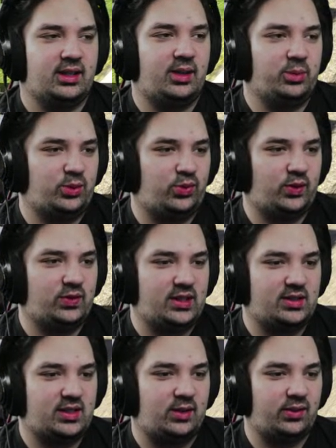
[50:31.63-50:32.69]
That was
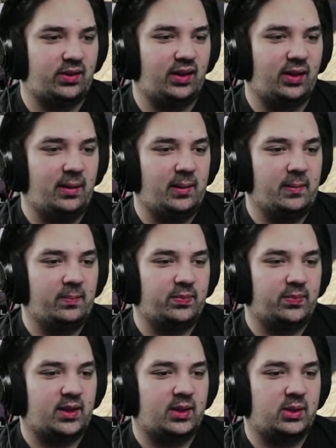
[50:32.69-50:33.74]
57.
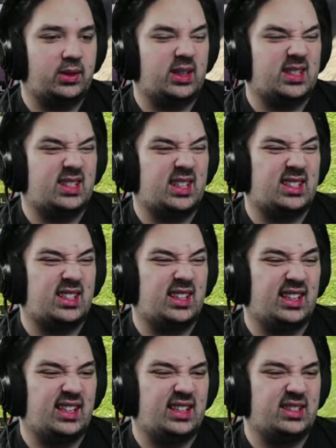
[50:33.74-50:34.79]
Cody at
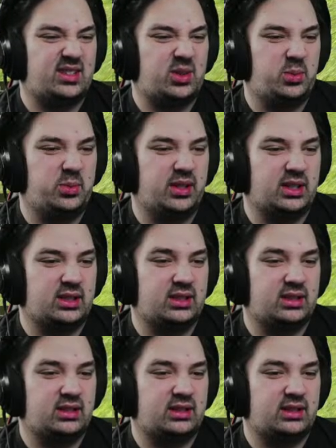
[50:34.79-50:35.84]
69 is too much.
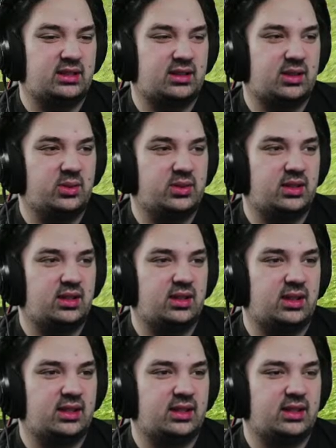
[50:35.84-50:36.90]
Cozy
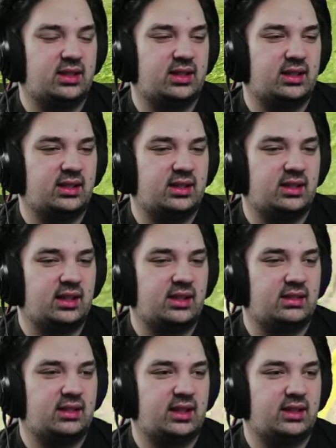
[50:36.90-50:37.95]
got it, uh,
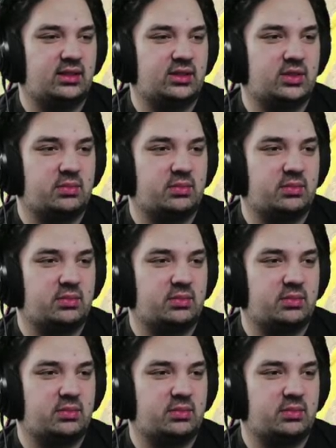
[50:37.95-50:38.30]
and Dale just